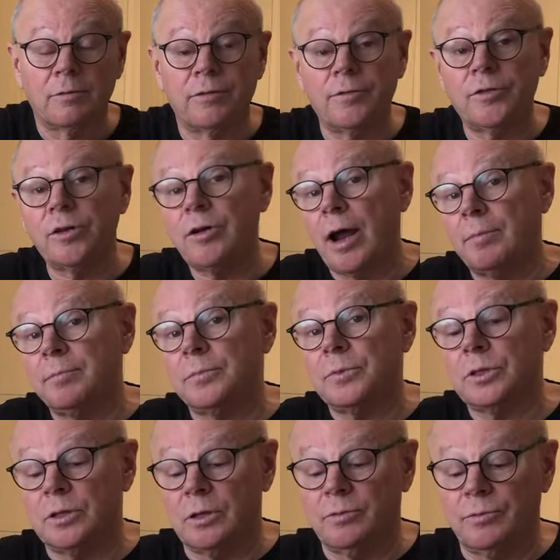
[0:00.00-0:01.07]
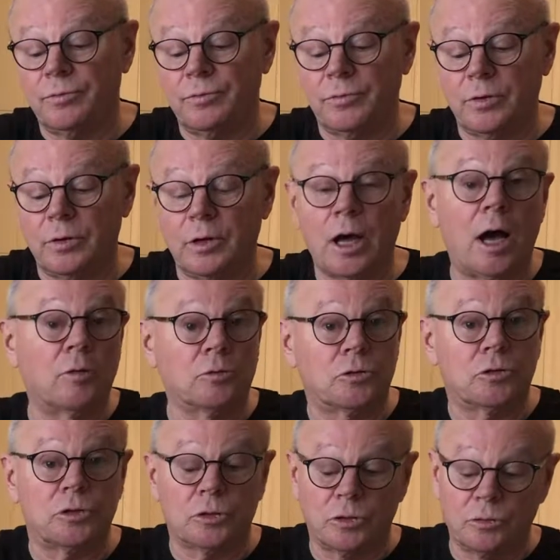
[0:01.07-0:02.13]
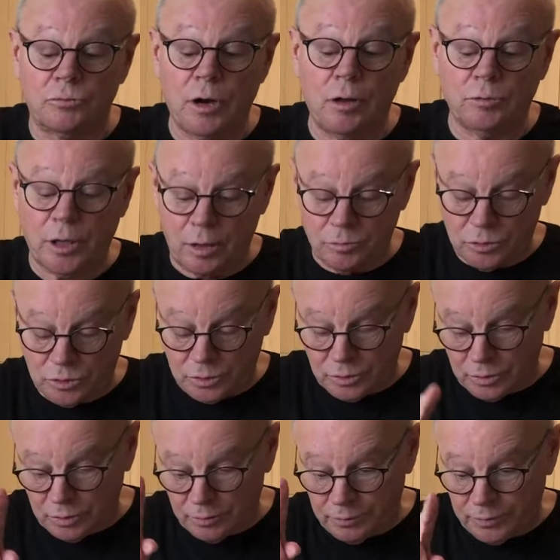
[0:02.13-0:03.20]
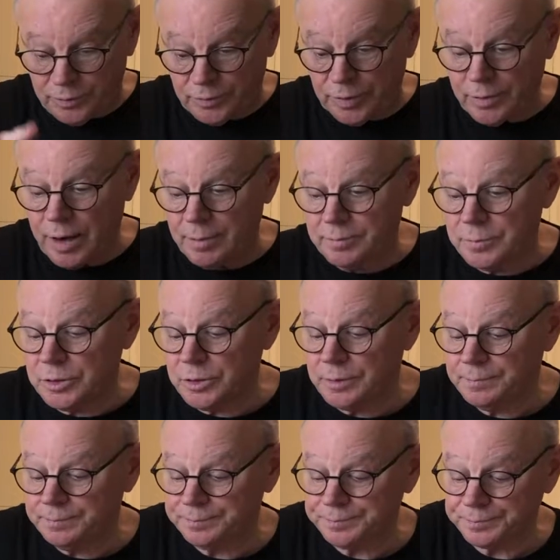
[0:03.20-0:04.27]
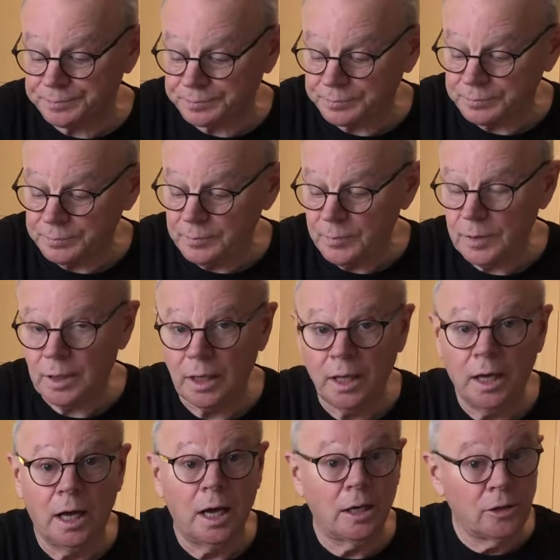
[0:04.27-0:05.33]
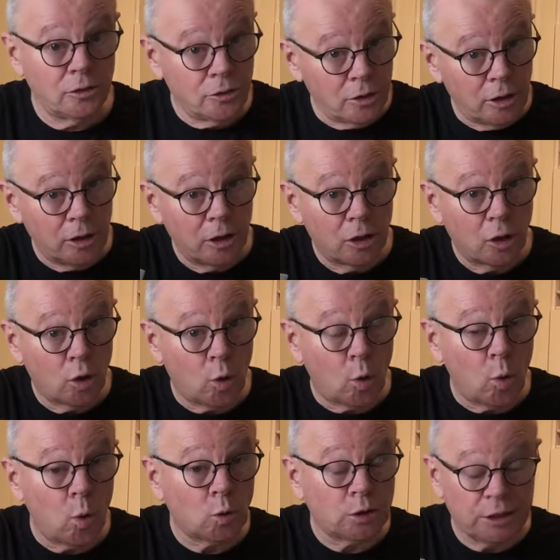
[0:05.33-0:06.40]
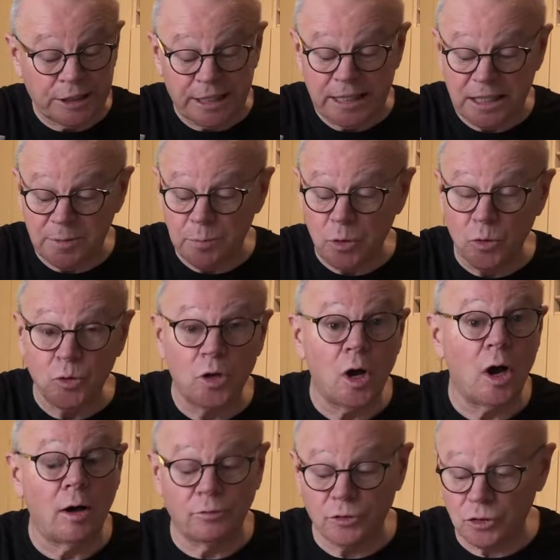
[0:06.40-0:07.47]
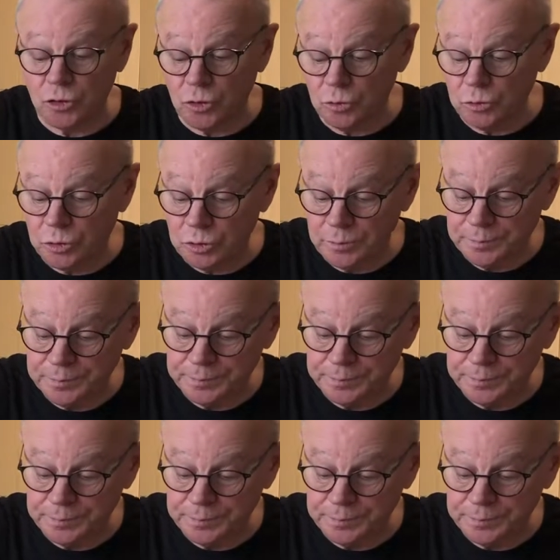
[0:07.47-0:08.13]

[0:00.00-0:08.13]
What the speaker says: 50 grams of oats, rolled oats, 50 grams, another 1/4 teaspoon of salt,